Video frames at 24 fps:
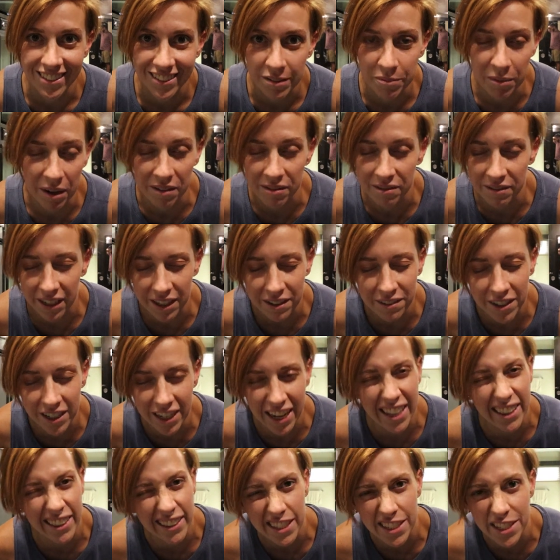My favorite
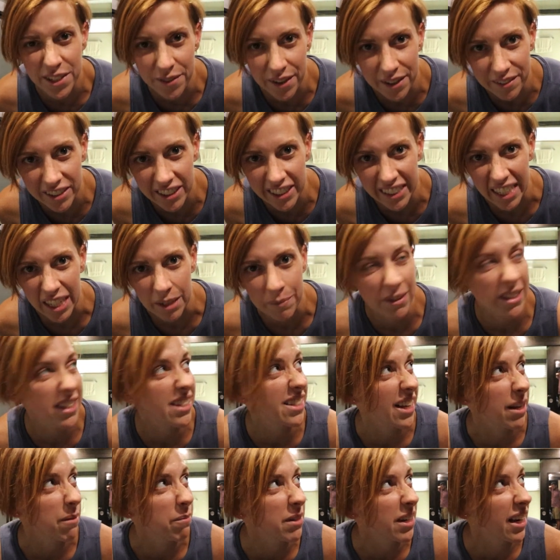and least favorite game at the
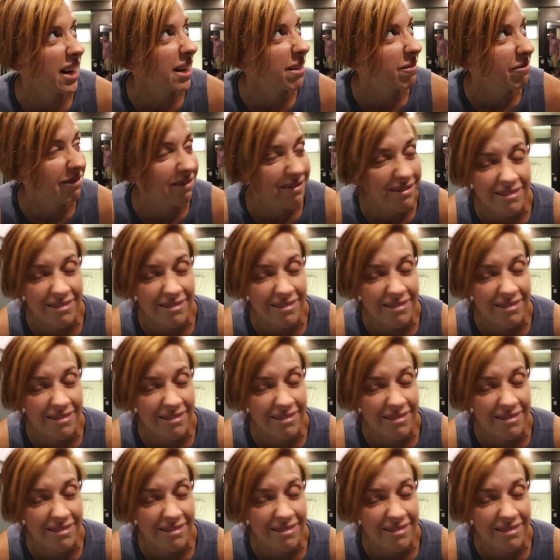same time.